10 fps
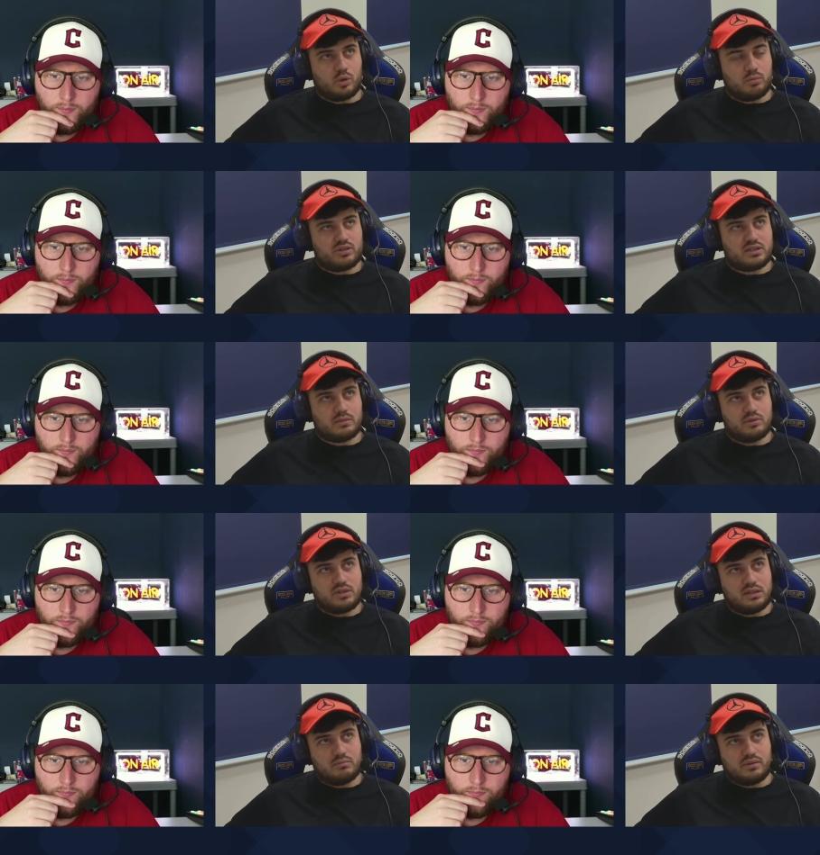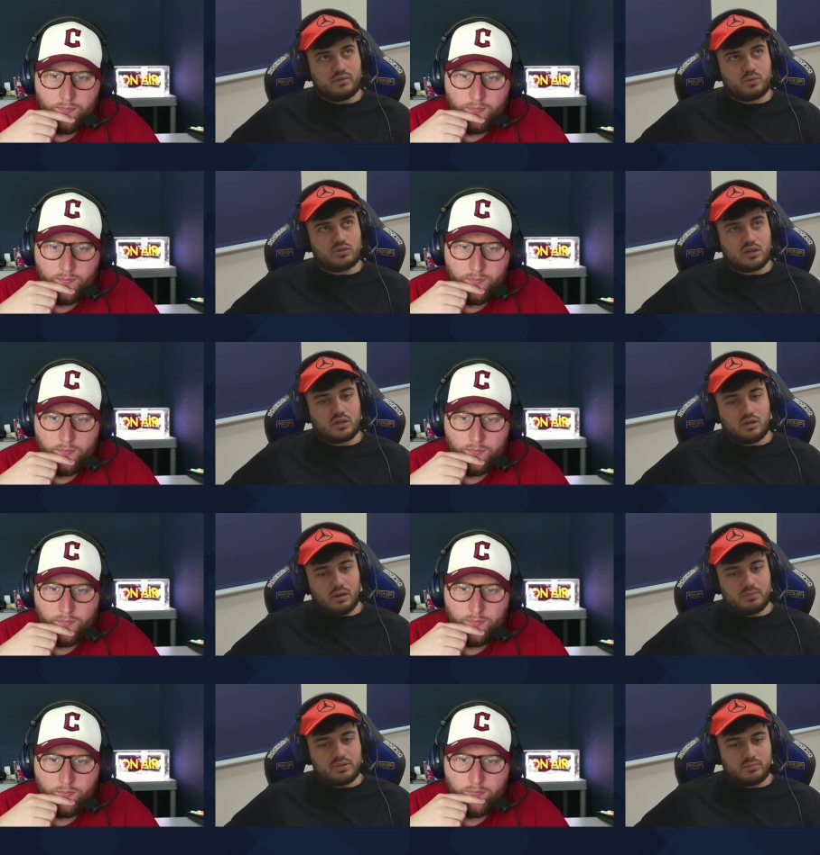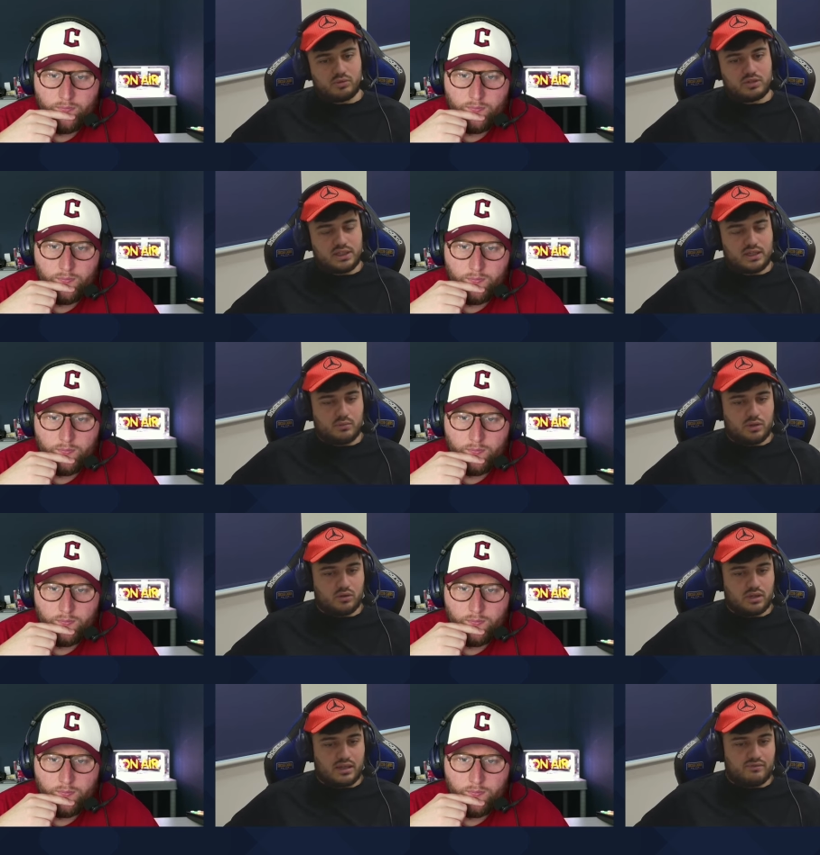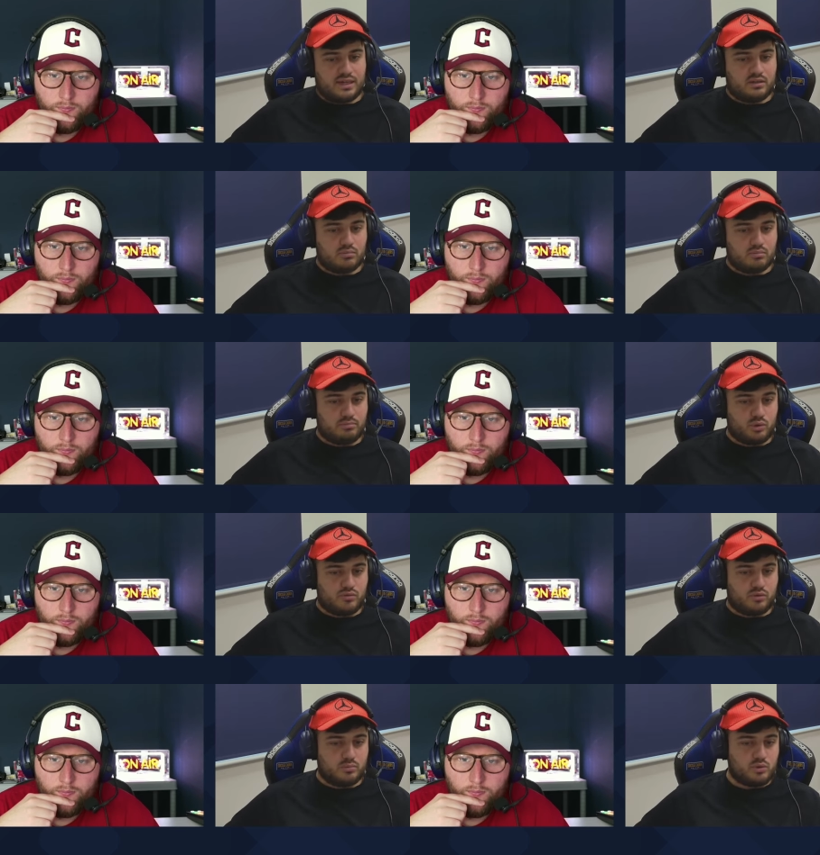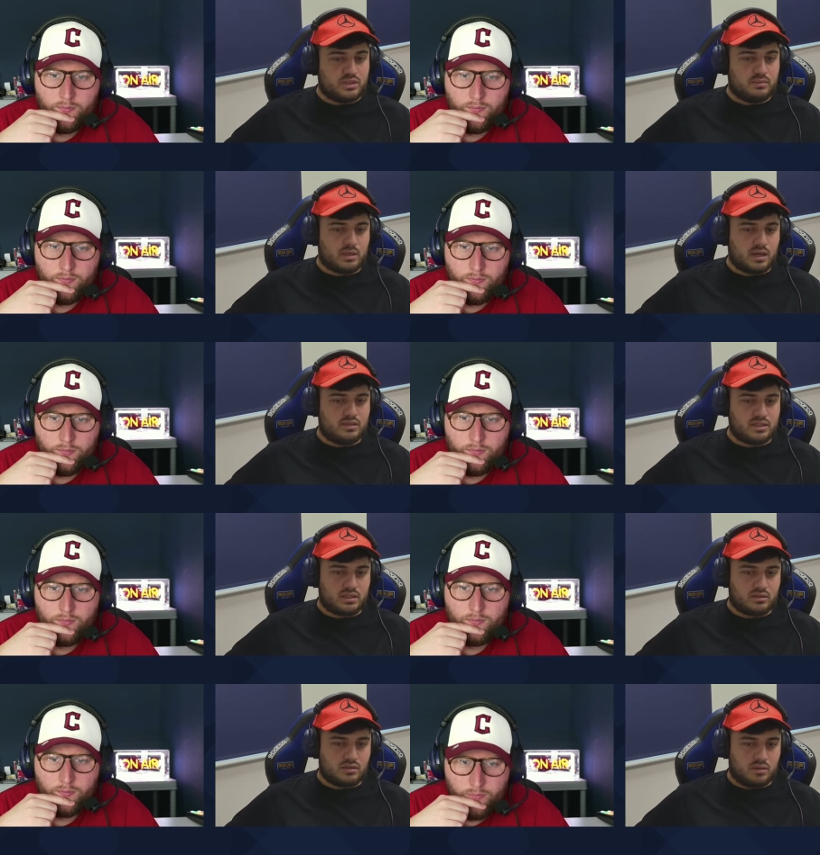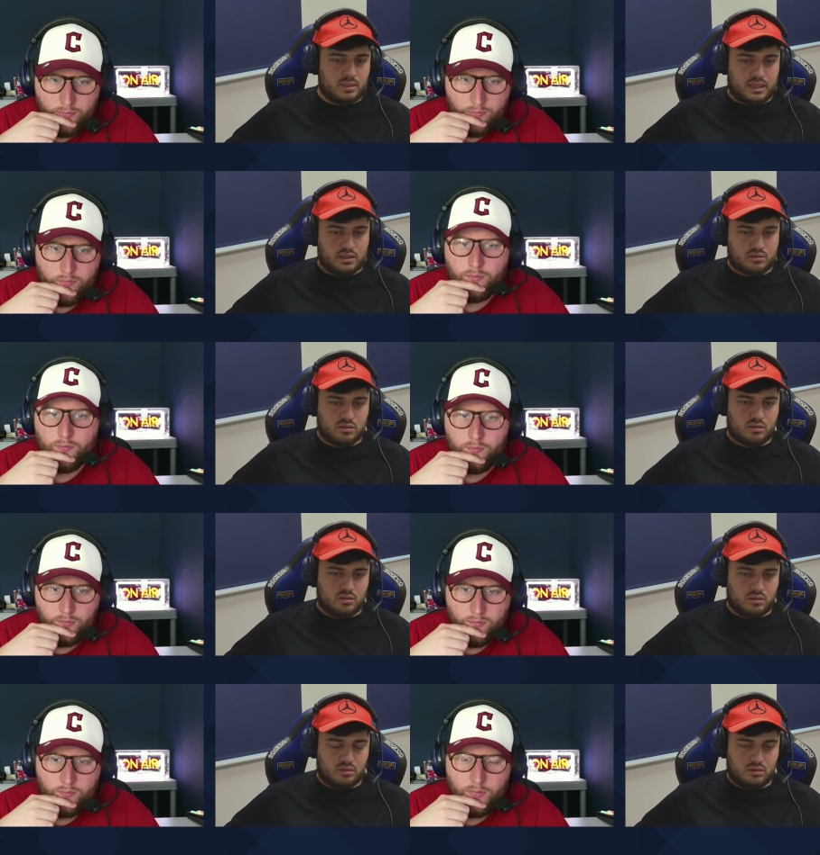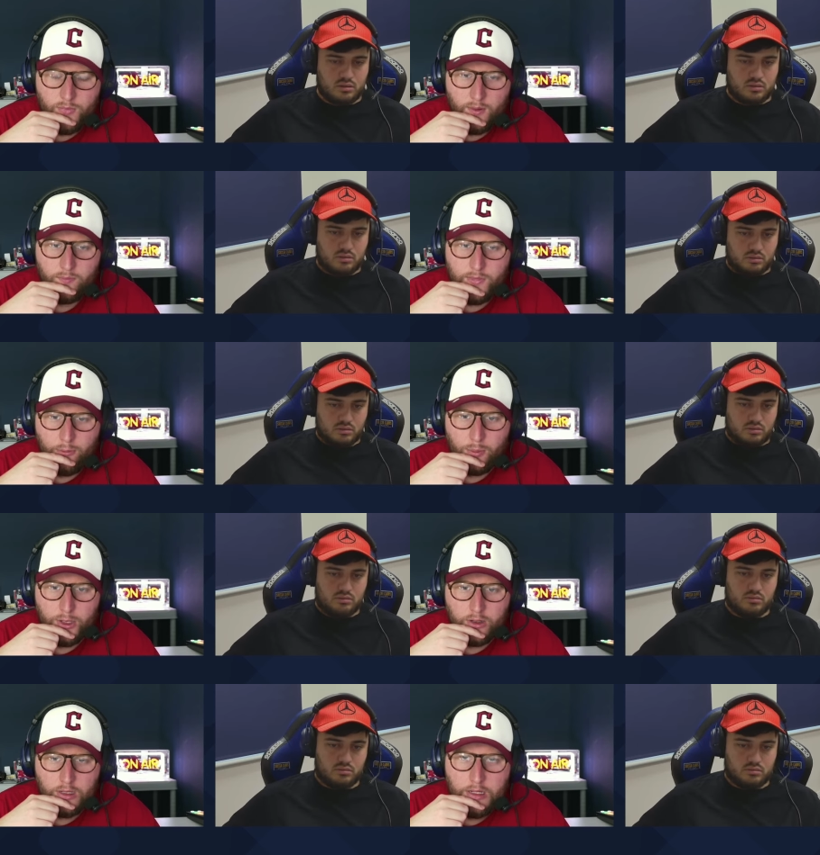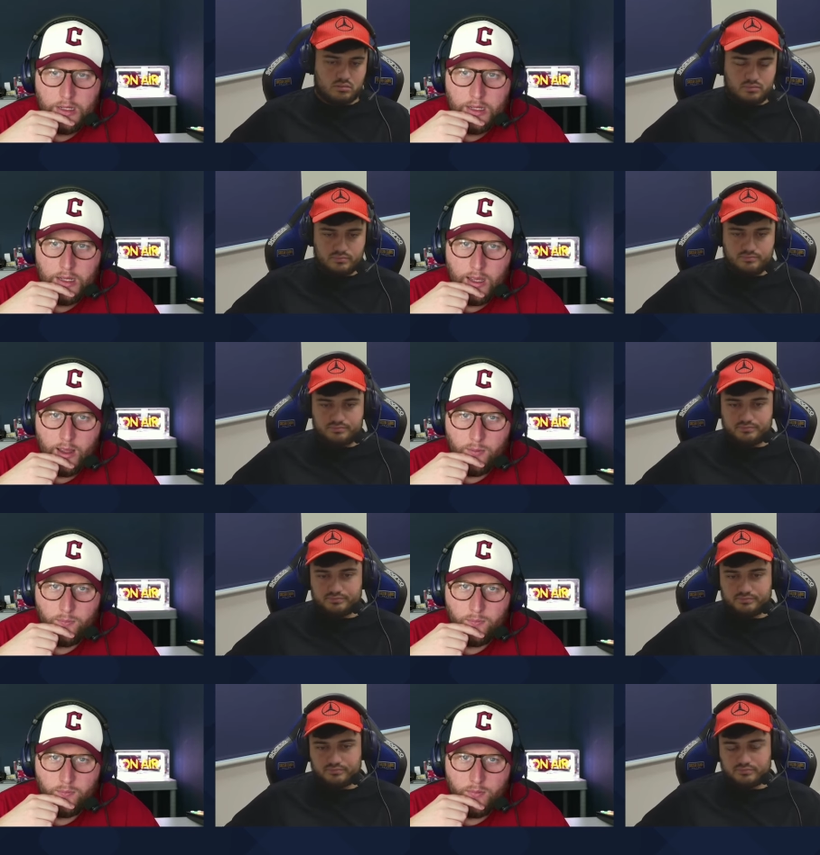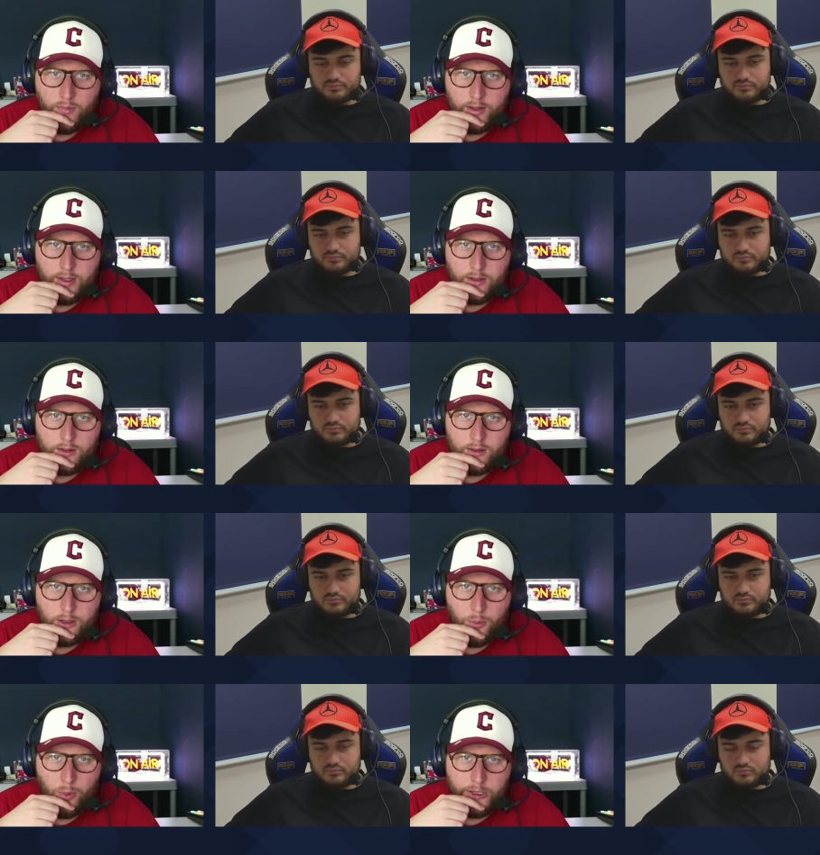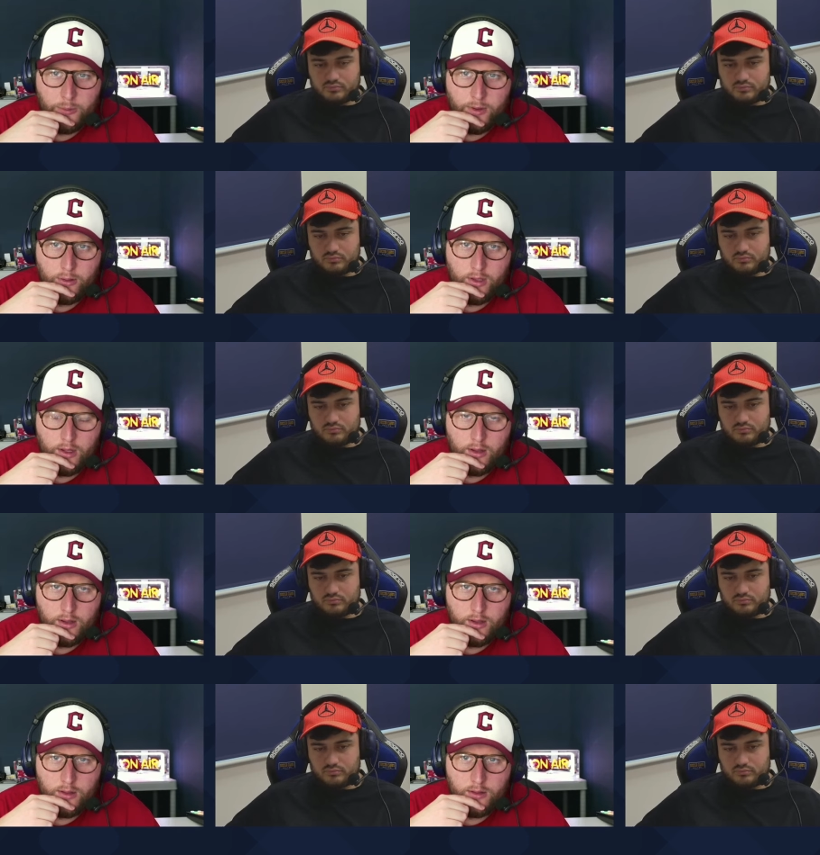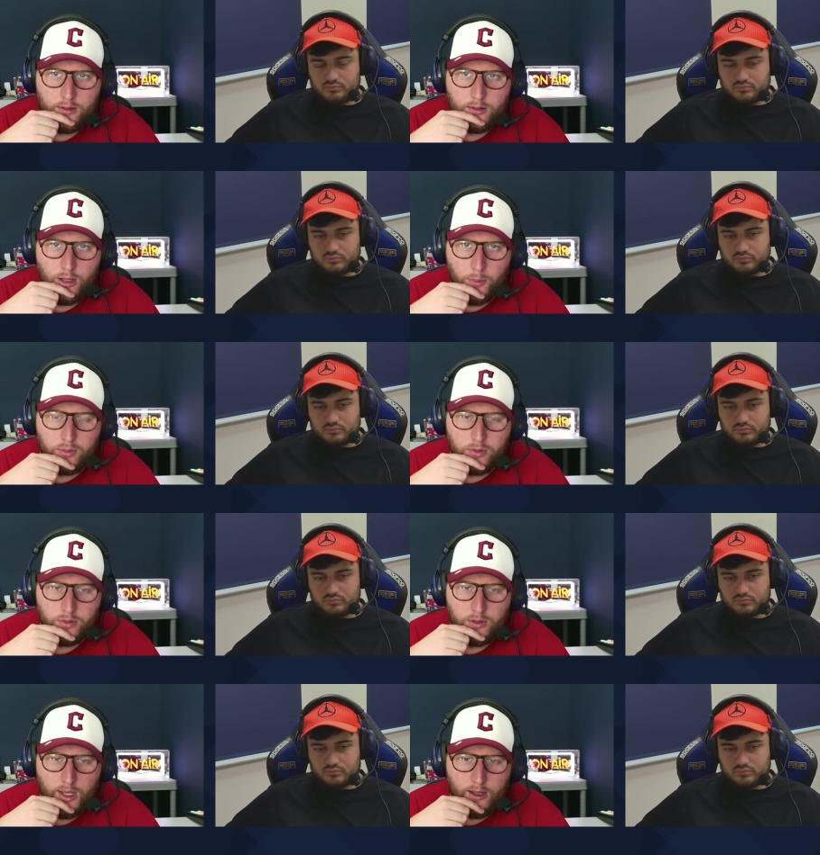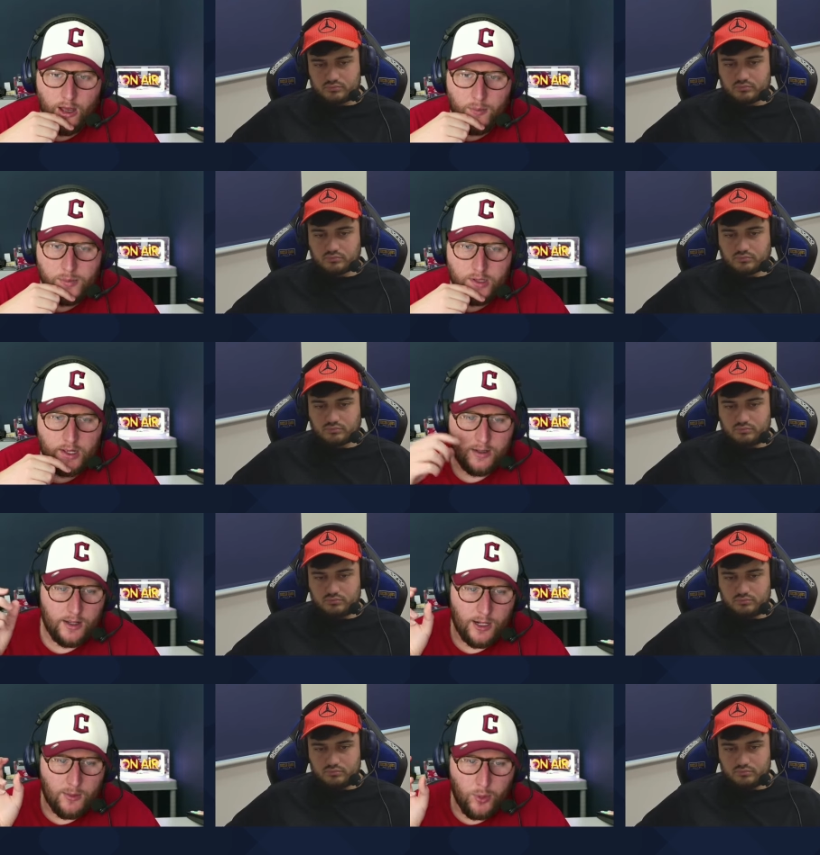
Speaker 1: more Bundesliga museum. But if there was like a composite Bundesliga where you could hit random beautiful museum cards in it, that'd be cool. Mm-hmm.
Speaker 2: Yeah, that would be good. Um, I think to your point about the the Topps uh, composite and like kind of